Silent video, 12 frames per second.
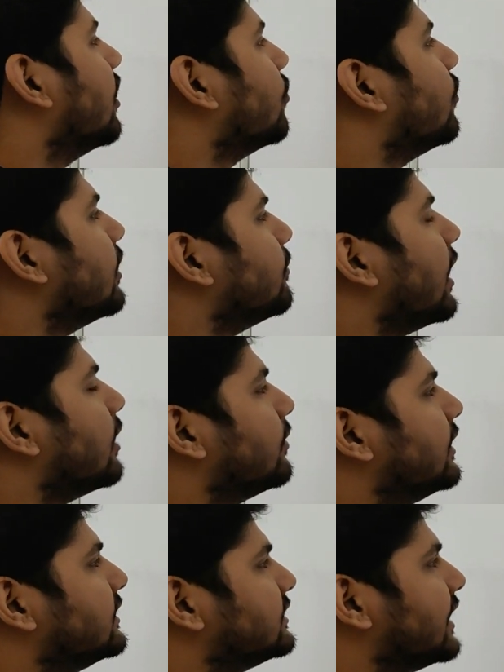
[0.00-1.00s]
One
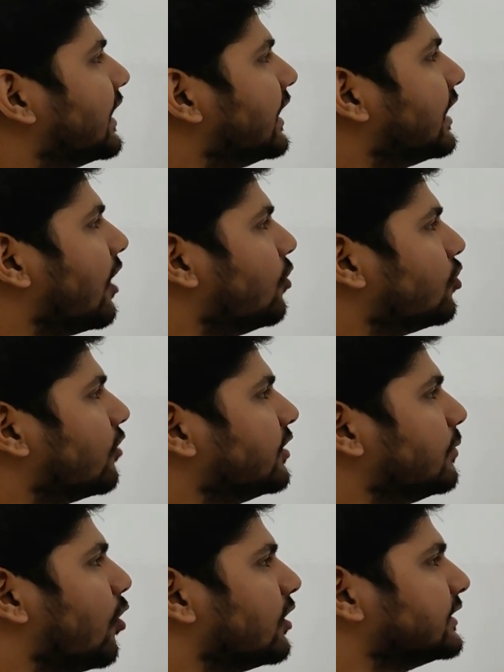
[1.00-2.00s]
marble is taken out of
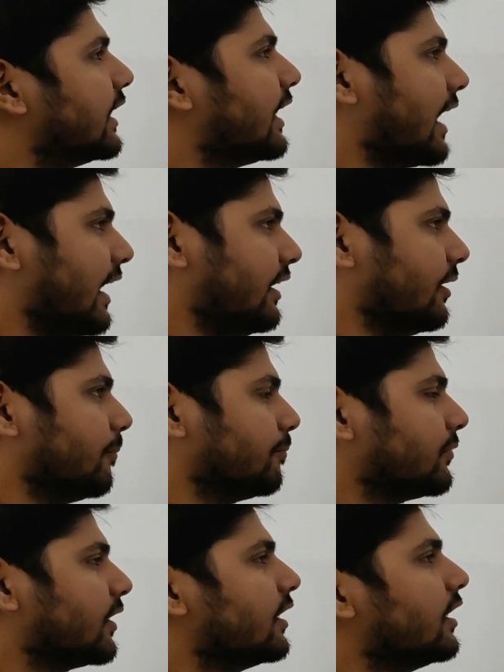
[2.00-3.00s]
the box at random.